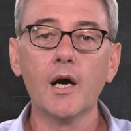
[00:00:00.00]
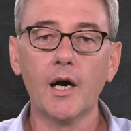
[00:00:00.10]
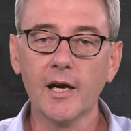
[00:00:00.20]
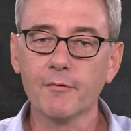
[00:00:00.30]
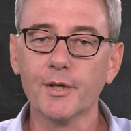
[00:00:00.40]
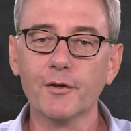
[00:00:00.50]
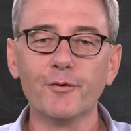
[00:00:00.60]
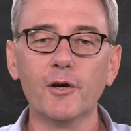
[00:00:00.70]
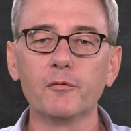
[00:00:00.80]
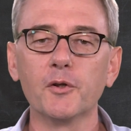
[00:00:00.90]
I have been
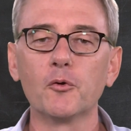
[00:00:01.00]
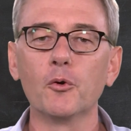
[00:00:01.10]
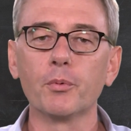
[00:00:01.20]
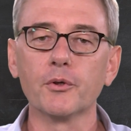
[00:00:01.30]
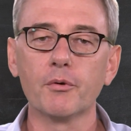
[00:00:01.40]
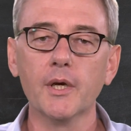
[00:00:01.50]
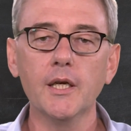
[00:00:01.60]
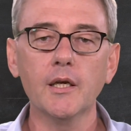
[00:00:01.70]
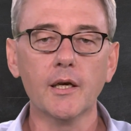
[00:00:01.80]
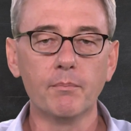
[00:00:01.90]
involved in corporate
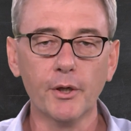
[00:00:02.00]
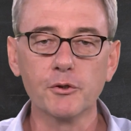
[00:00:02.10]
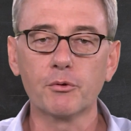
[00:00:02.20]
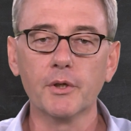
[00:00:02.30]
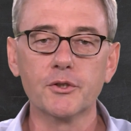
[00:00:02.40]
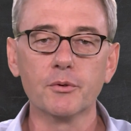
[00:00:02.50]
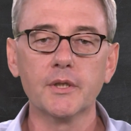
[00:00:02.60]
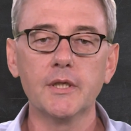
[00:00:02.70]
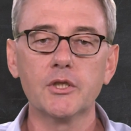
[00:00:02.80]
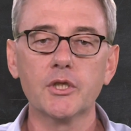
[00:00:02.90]
training and
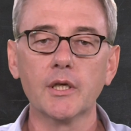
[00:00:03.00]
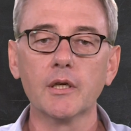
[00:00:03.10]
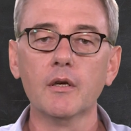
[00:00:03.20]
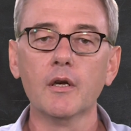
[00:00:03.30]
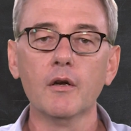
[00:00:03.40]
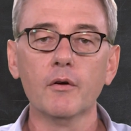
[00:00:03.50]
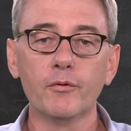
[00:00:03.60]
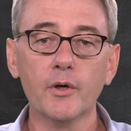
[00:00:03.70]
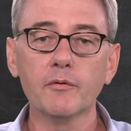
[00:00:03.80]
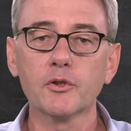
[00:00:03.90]
postgraduate teaching
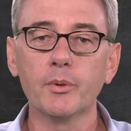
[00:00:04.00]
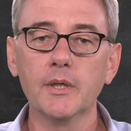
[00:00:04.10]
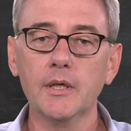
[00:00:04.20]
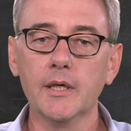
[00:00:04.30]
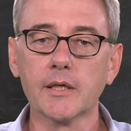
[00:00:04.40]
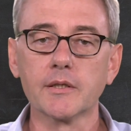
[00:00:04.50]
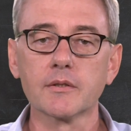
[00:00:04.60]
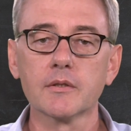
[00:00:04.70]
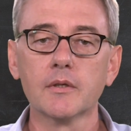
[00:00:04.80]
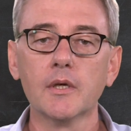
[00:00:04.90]
for over 20
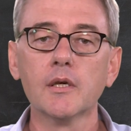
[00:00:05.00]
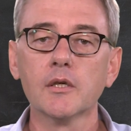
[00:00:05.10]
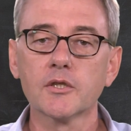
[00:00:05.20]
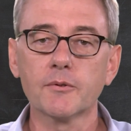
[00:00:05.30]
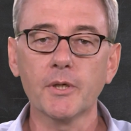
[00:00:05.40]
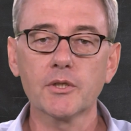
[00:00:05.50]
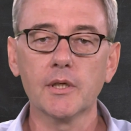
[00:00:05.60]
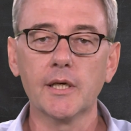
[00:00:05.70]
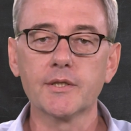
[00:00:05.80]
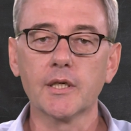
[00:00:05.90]
years,
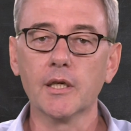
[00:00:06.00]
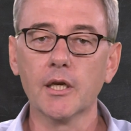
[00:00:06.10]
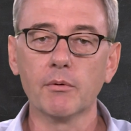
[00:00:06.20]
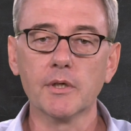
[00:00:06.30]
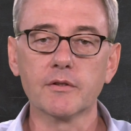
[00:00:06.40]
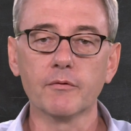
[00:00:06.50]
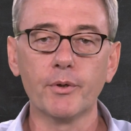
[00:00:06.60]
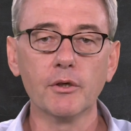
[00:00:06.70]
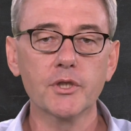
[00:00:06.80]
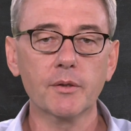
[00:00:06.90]
specialising in areas of
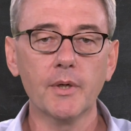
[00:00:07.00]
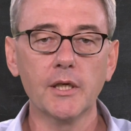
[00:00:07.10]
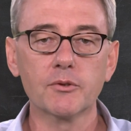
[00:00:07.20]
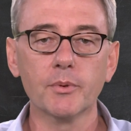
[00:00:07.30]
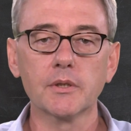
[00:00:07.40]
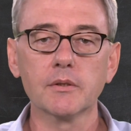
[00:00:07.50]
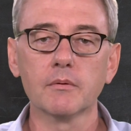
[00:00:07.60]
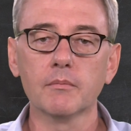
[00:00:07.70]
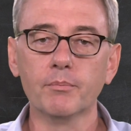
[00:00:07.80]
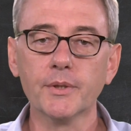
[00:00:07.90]
project management,
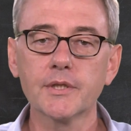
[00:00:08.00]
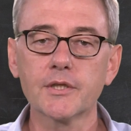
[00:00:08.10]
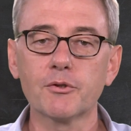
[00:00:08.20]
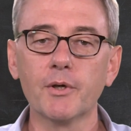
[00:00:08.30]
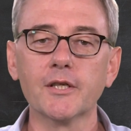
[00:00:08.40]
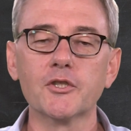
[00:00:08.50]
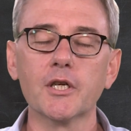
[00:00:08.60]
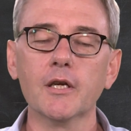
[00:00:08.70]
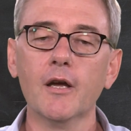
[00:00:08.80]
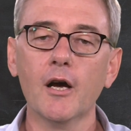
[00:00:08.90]
business
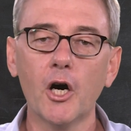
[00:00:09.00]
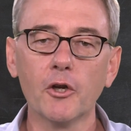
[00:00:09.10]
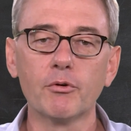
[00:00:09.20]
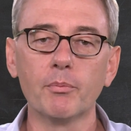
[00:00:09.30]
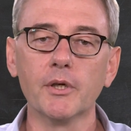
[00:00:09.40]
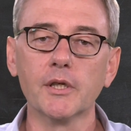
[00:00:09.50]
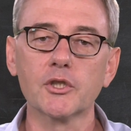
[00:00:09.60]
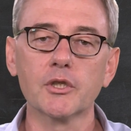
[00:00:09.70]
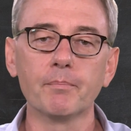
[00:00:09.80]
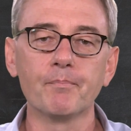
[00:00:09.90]
strategy,
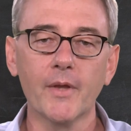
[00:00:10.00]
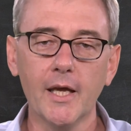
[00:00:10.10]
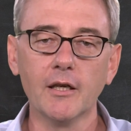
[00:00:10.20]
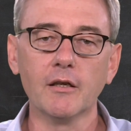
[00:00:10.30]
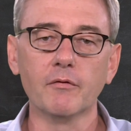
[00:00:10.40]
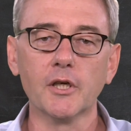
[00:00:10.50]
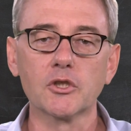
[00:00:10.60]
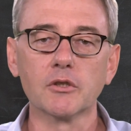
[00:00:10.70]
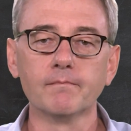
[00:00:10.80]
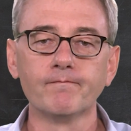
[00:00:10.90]
entrepreneurship, and innovation.